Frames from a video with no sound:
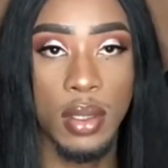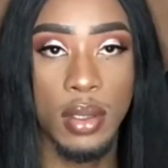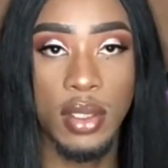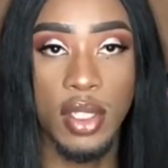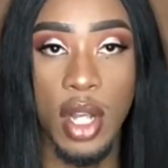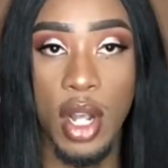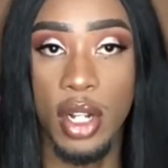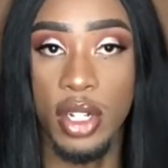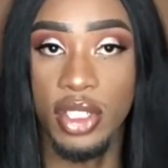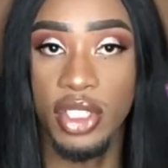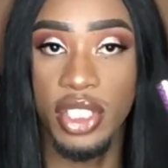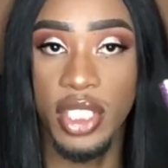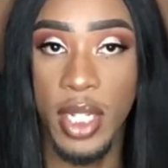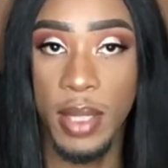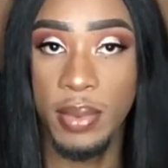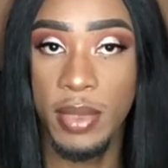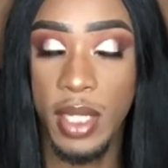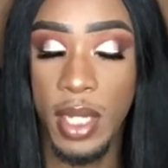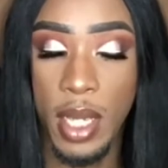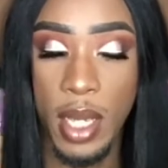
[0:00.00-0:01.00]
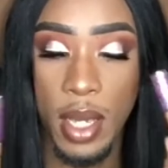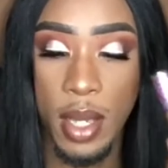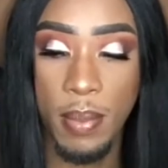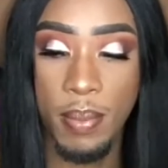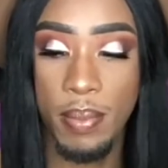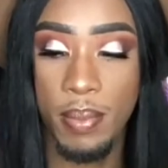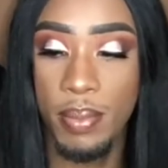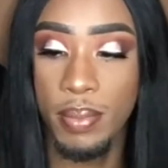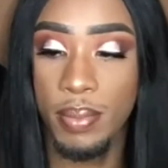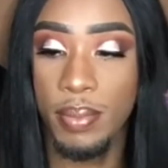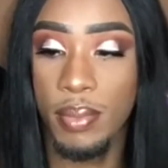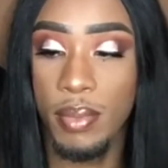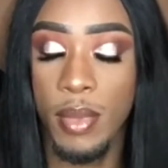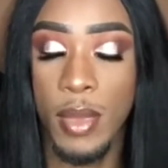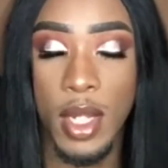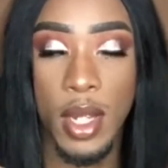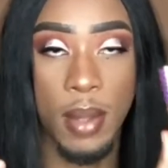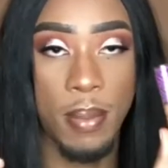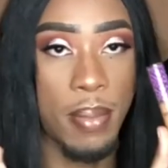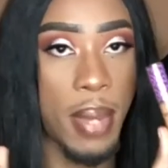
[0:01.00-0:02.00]
Tarte Shape Tape,
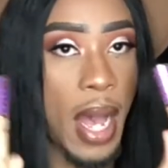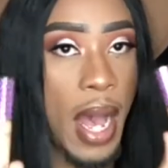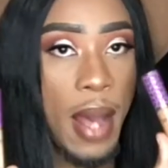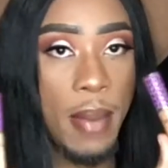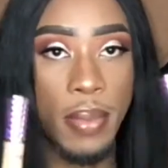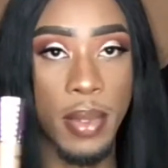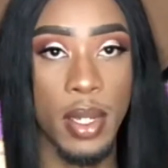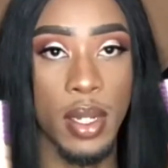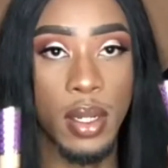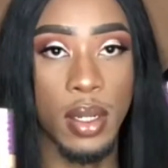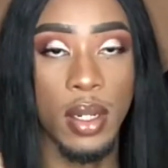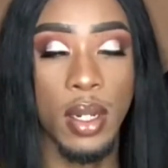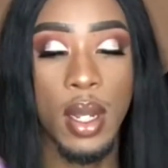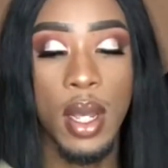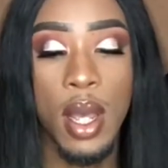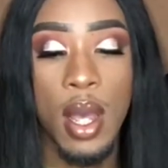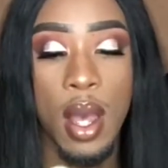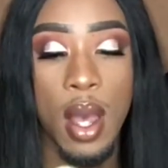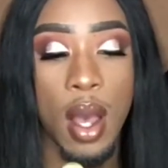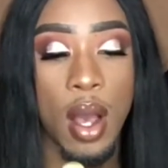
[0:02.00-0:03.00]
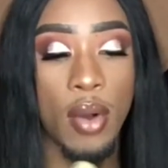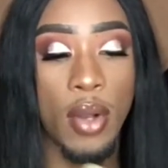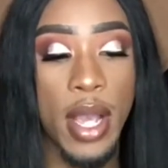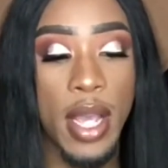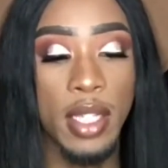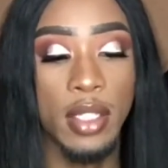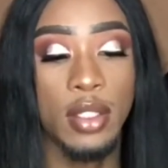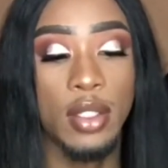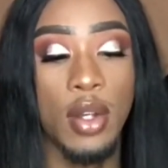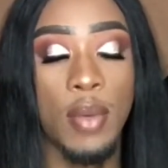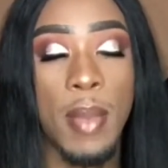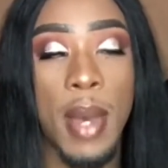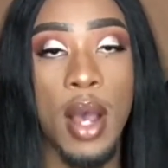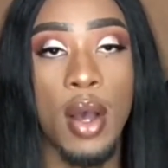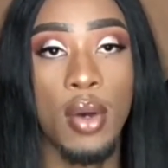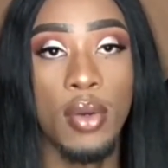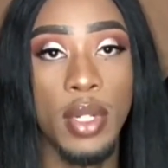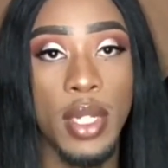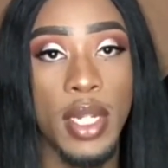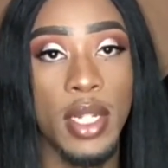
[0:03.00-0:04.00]
poppin'. Okay, so my
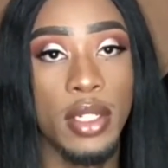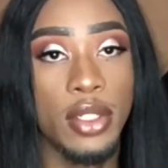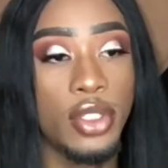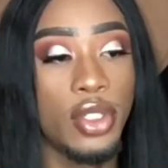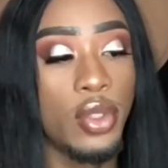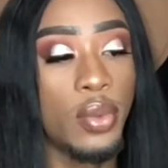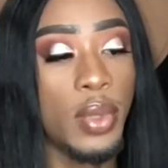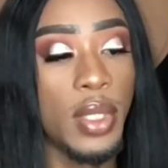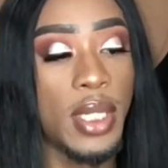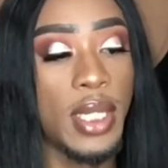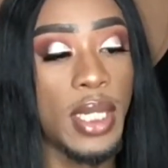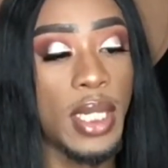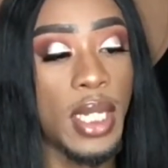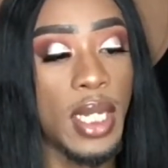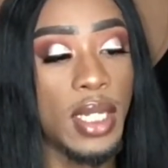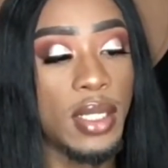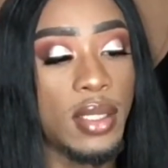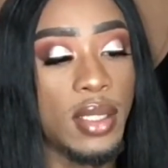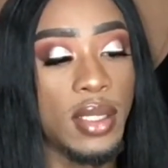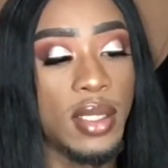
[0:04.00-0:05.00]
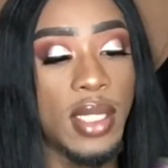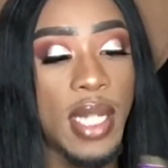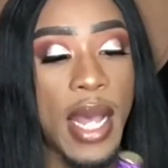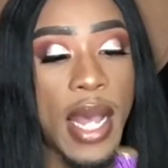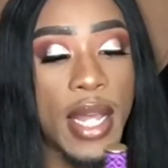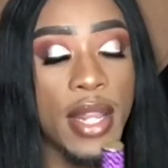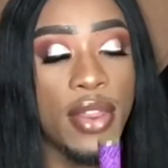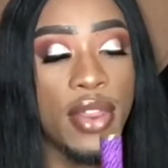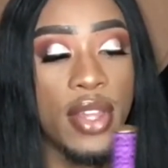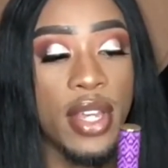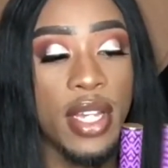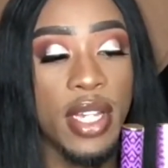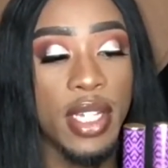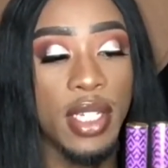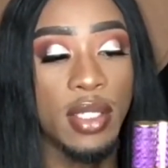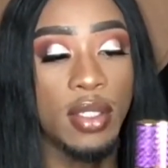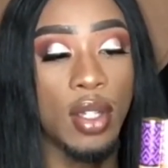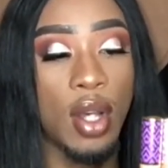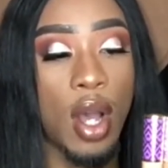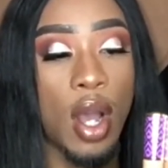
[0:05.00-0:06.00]
only issue with this is that
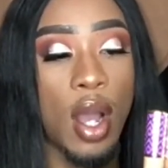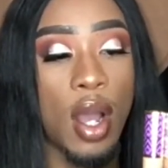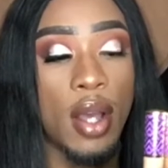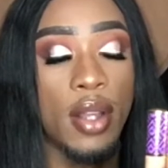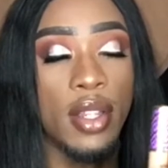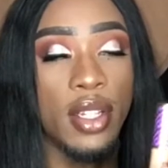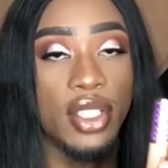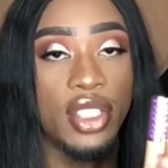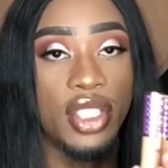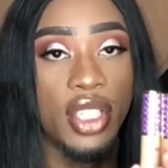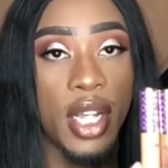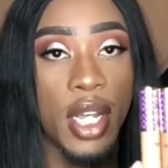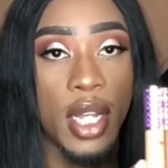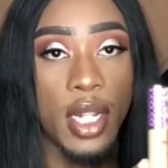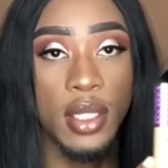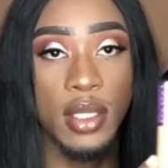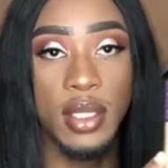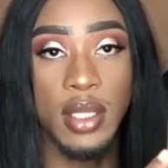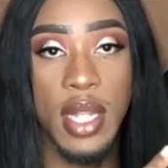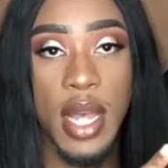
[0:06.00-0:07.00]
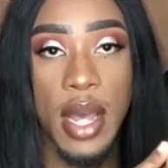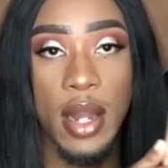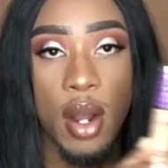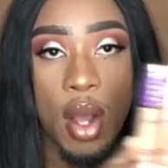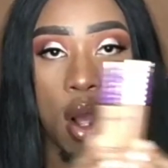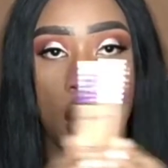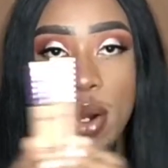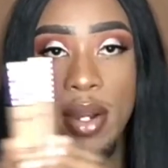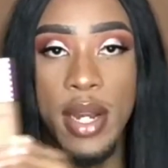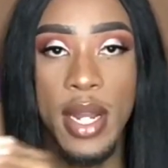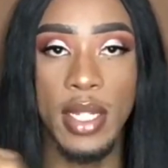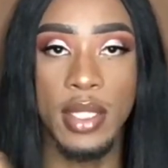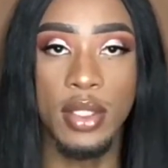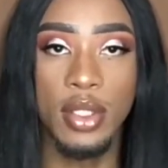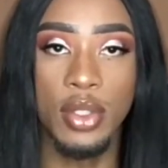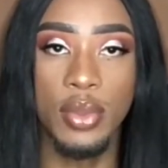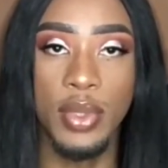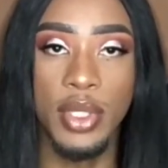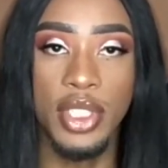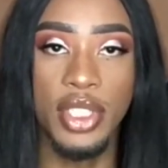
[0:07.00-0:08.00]
these are the shades that are next
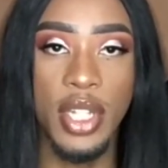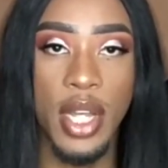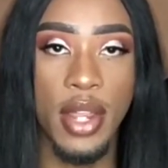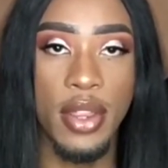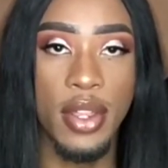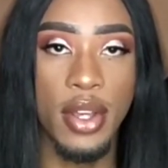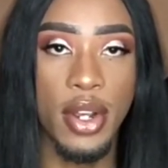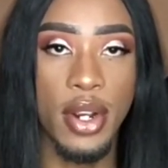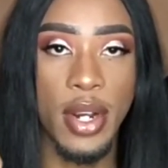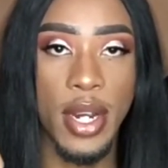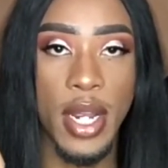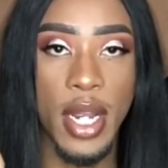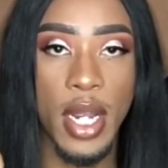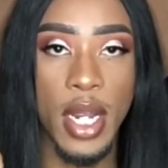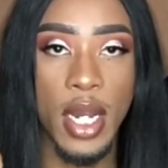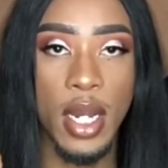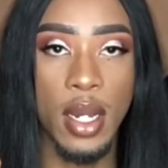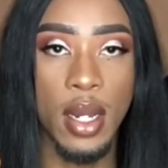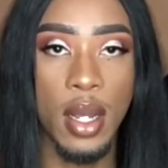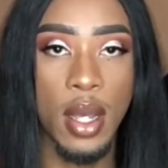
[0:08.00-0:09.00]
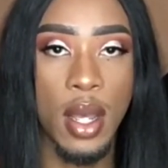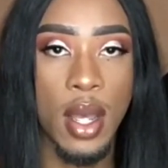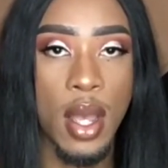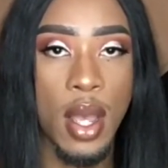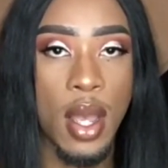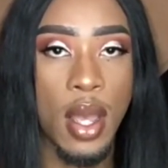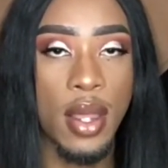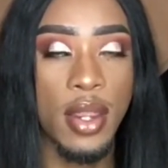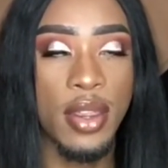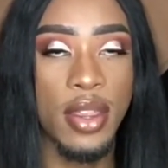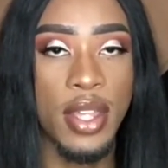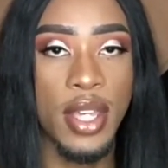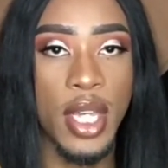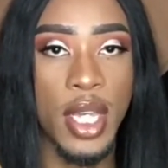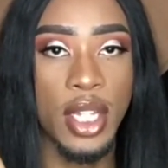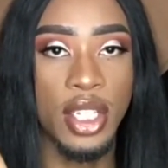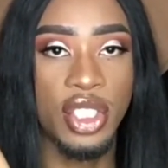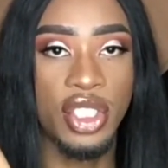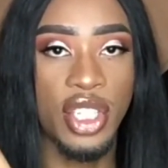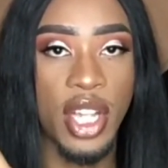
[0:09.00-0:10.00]
to each other in
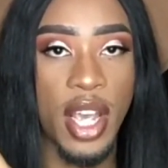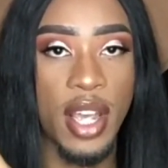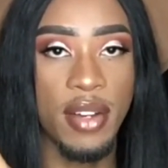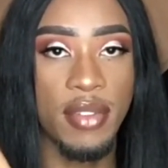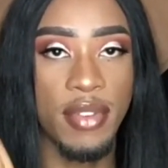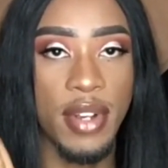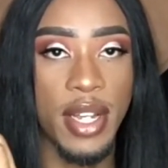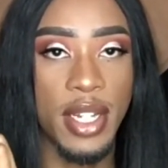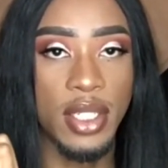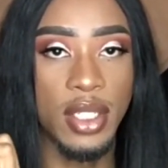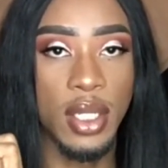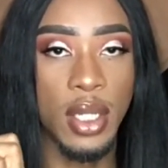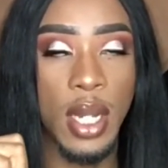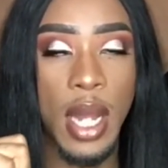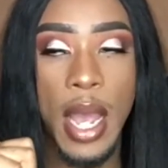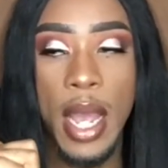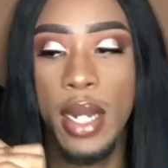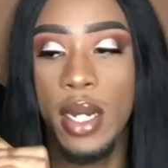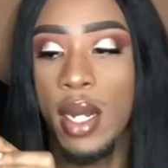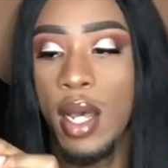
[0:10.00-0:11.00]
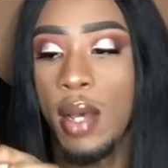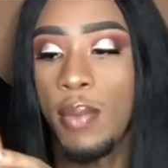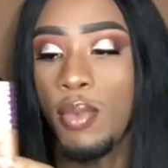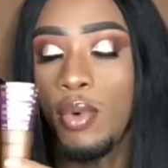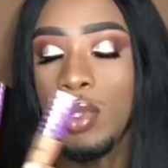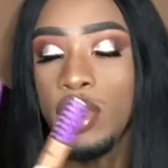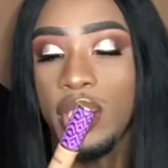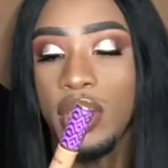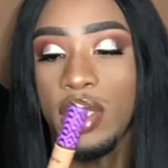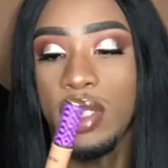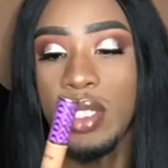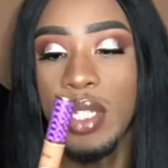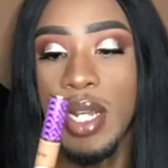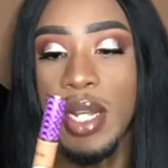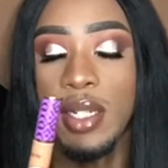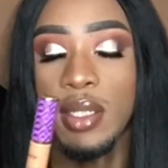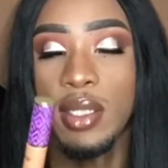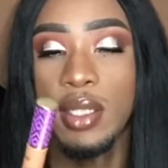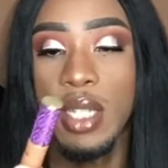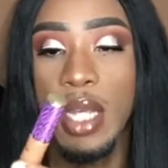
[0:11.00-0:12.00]
the shade range lineup, which is
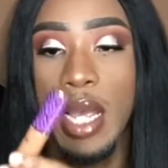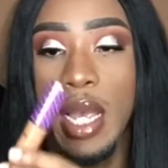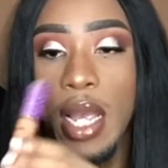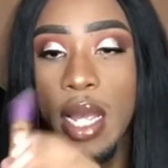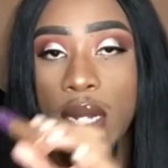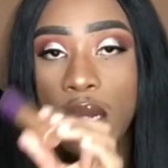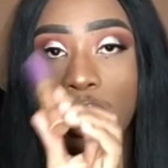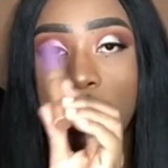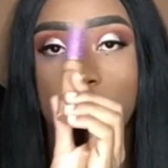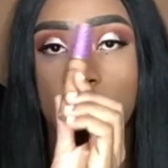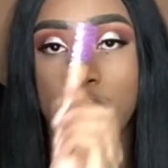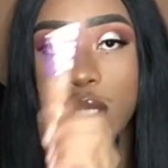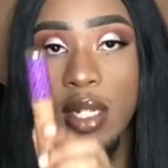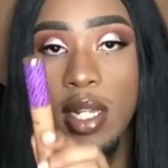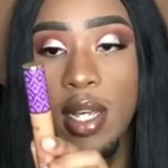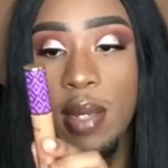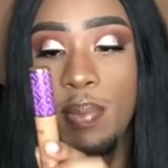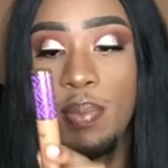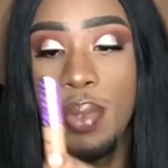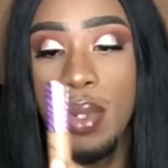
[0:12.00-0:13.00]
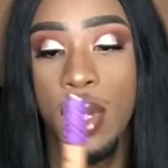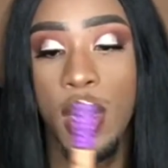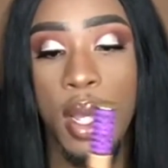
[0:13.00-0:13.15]
Tan Sand and Deep.